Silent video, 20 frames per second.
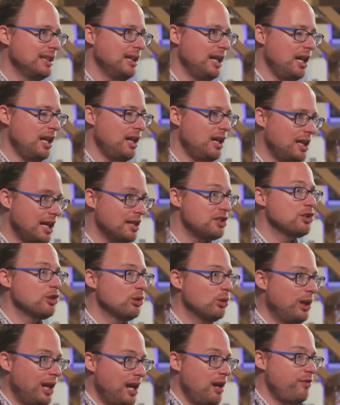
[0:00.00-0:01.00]
that
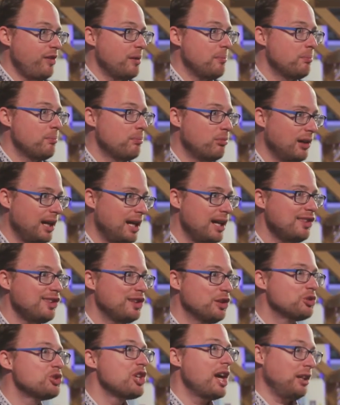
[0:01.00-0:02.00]
you live and breathe,
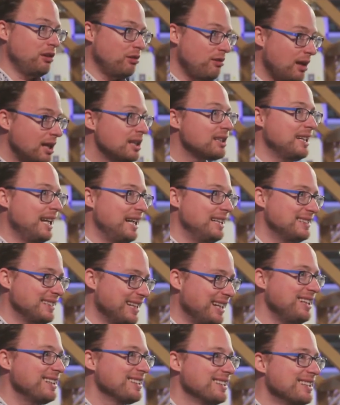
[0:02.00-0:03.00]
you generate
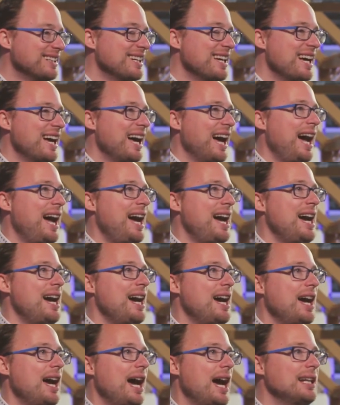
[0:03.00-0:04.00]
data.
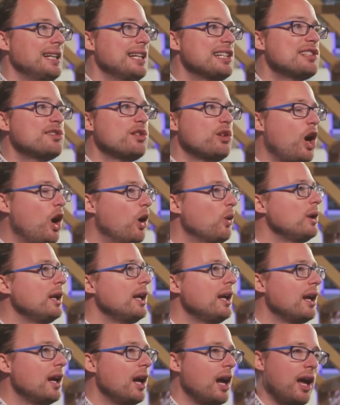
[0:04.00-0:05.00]
And this will
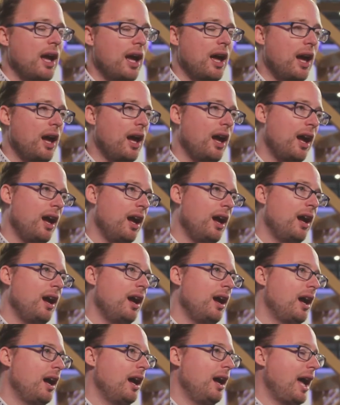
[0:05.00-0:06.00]
only
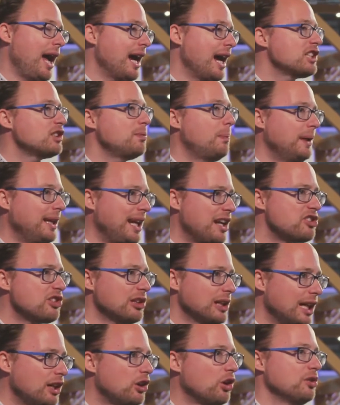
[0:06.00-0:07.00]

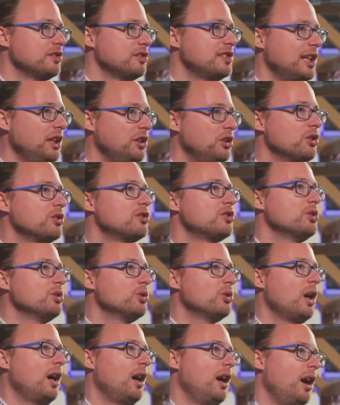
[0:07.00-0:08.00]
exponentially continue
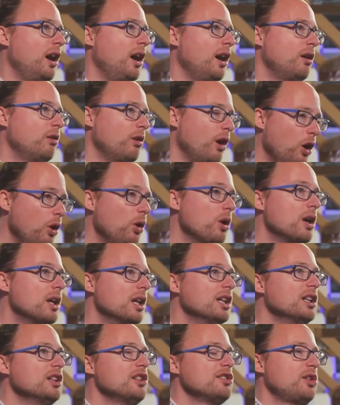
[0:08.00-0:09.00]
to grow.
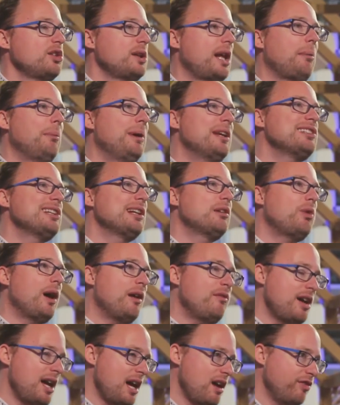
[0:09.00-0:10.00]
So that means that
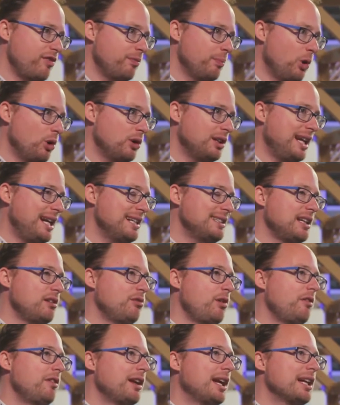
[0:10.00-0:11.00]
when we have more data and
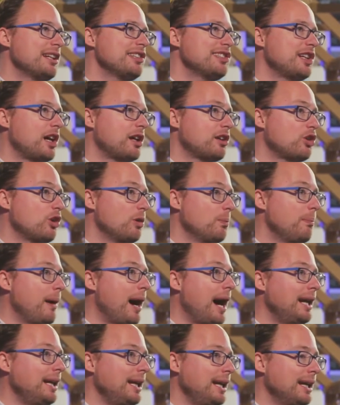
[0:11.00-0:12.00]
when we can start
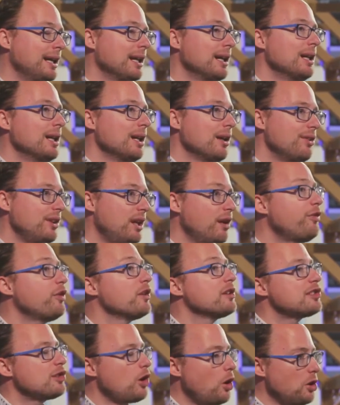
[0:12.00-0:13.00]
combining
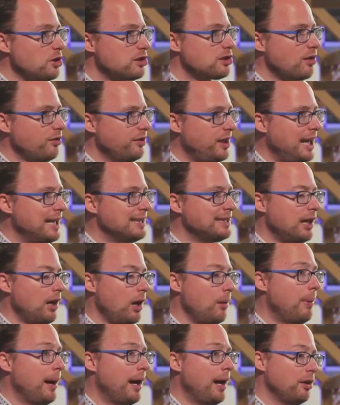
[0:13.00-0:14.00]
different sources of
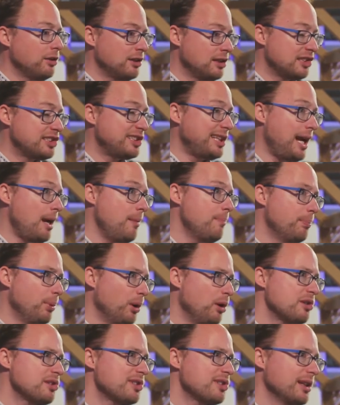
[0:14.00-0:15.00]
data about the same
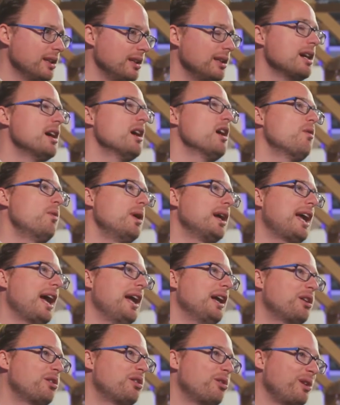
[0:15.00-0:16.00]
person, we
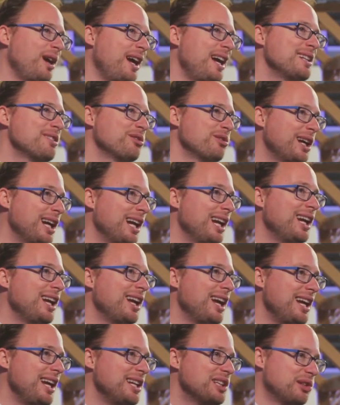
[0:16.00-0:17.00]
can create
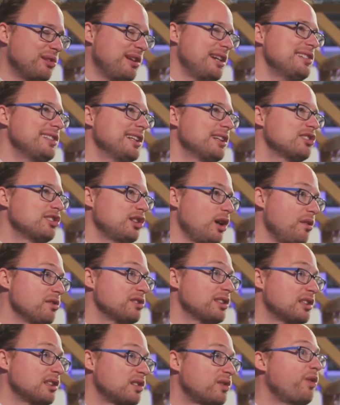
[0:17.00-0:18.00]
really interesting
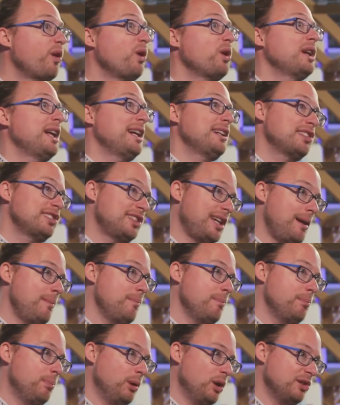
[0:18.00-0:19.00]
services for that
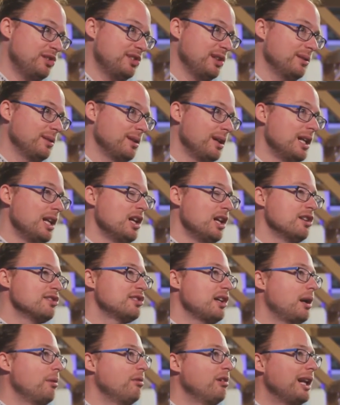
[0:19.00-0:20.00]
same person.
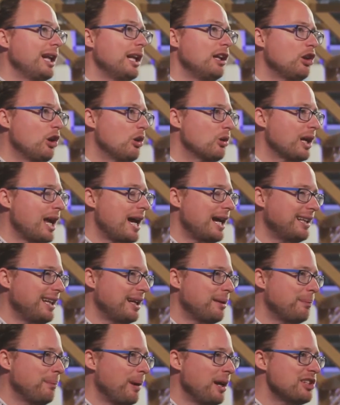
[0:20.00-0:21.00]
So I really don't like
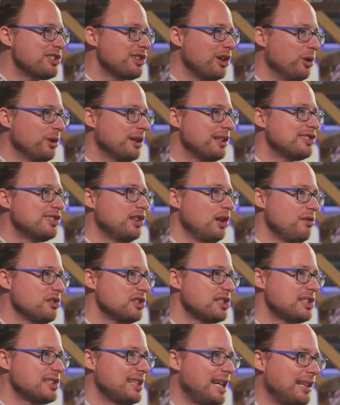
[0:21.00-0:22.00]
that much all these
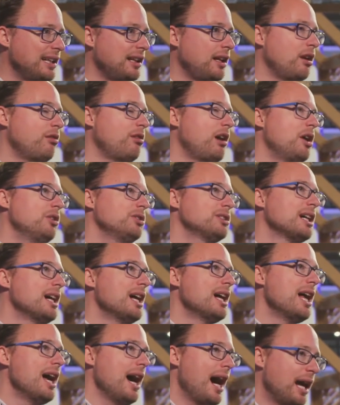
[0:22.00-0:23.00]
services that are around
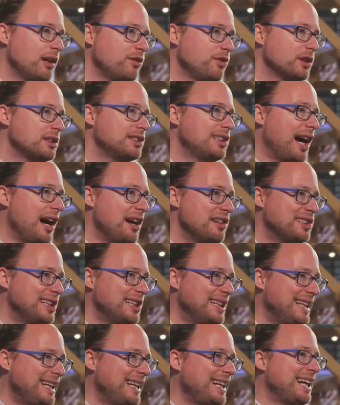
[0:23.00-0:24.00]

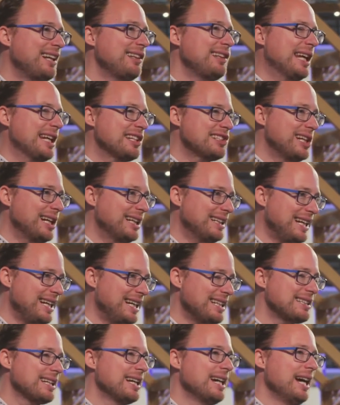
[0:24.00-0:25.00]
advertising and things like
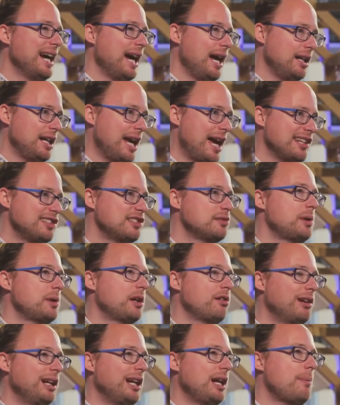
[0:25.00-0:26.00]
that. It has to be
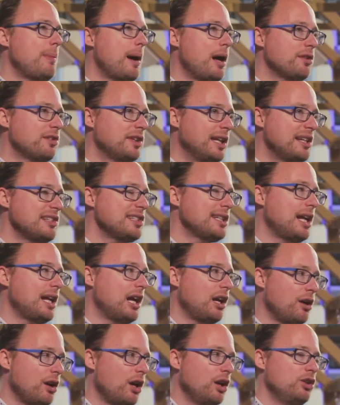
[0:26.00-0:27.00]
really about things that
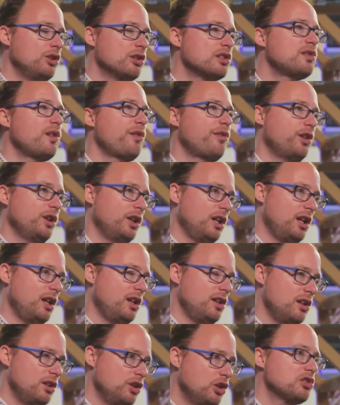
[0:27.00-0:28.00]
are useful for the
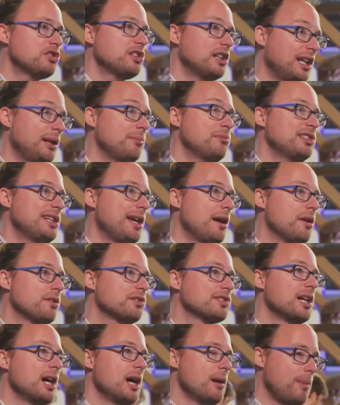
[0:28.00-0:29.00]
user
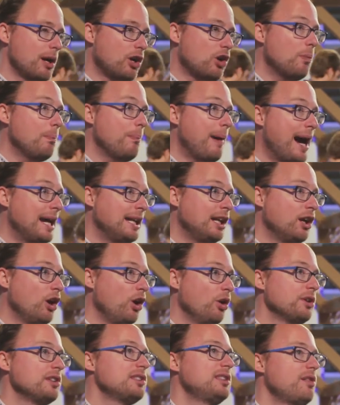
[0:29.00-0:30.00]
themselves, by combining
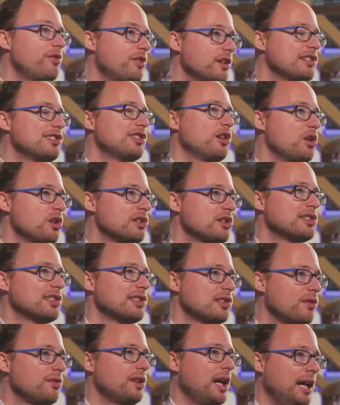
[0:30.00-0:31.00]
all these different
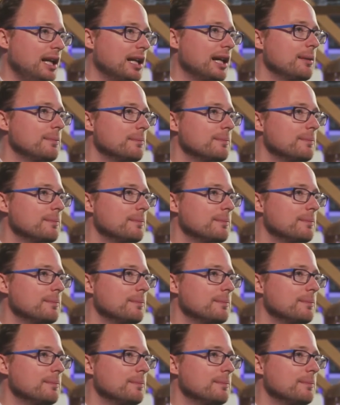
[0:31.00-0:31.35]
sources of data.